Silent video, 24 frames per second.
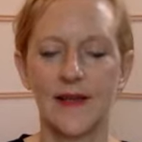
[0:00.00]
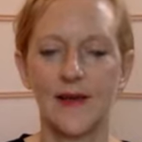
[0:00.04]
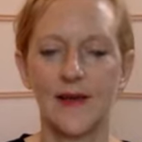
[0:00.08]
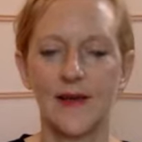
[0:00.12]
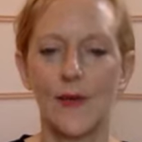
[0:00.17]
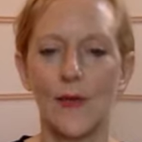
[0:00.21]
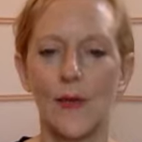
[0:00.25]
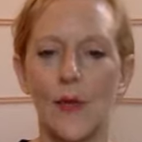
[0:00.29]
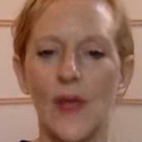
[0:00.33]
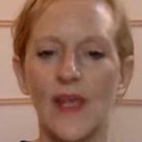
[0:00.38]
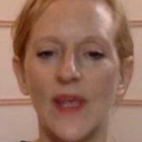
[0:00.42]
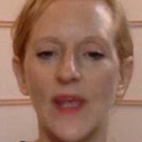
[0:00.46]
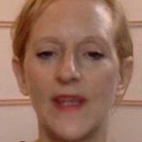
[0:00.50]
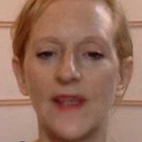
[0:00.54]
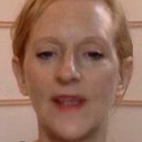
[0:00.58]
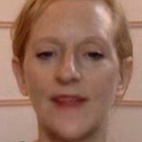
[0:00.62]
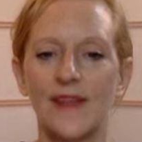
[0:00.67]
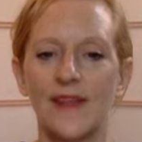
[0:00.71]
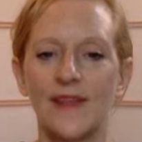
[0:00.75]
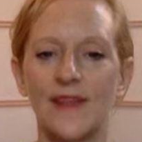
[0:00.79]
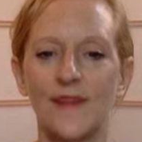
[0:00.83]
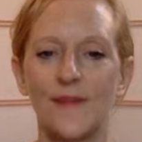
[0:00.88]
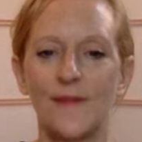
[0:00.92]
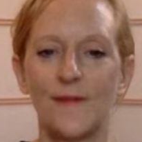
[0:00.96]

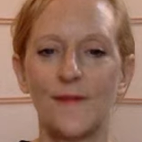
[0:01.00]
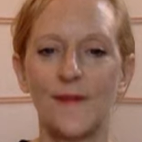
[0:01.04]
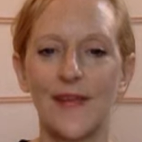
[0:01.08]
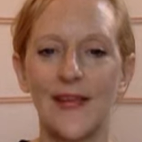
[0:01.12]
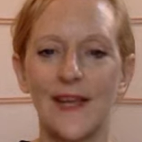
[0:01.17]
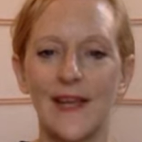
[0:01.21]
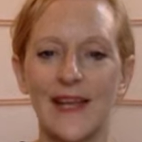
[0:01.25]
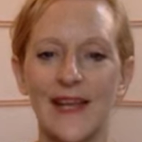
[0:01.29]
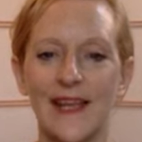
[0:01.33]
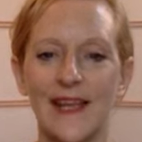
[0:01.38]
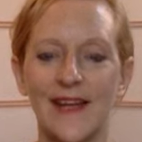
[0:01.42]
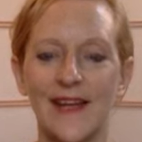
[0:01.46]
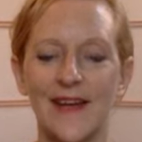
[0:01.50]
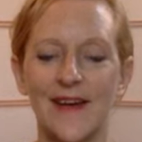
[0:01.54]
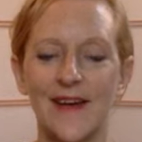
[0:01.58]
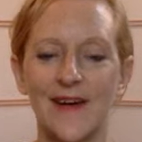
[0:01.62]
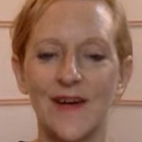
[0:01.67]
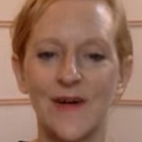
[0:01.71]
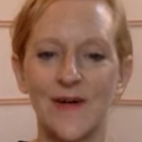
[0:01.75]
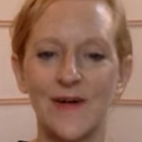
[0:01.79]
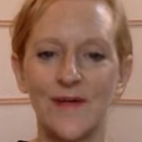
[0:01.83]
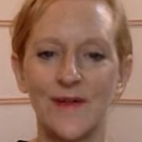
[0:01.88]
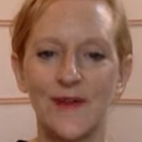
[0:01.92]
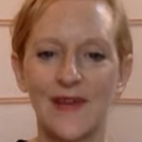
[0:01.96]
Awaken the feeling
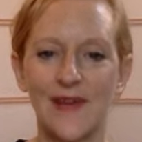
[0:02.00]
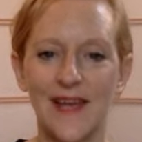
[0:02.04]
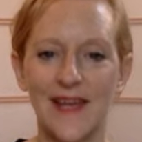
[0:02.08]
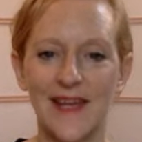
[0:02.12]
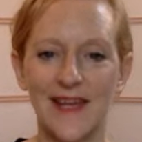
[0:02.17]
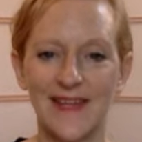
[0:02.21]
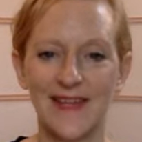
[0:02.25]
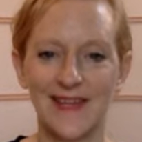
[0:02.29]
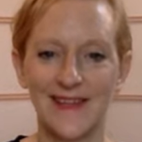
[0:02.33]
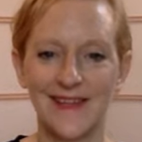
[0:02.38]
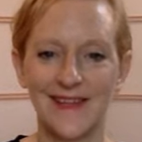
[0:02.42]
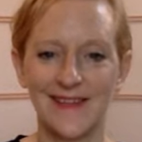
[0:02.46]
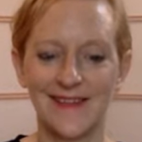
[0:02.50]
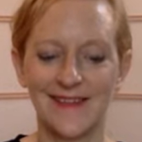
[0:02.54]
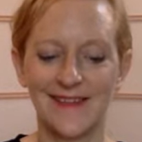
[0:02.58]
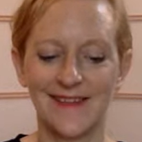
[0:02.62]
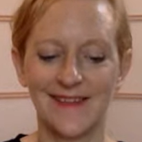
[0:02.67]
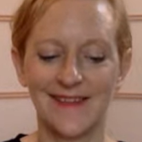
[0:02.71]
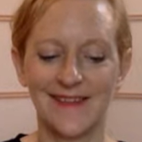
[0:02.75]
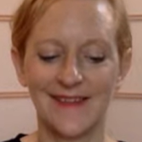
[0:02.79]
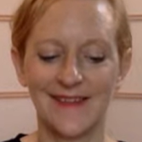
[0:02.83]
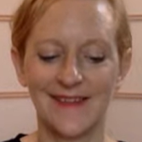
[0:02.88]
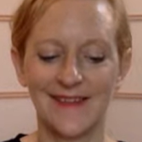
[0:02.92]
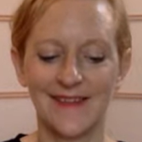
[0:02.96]
of
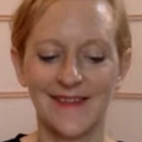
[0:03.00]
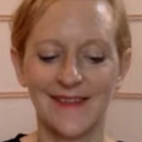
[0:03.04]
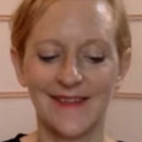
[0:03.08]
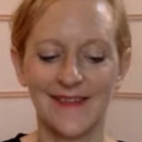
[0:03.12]
lightness.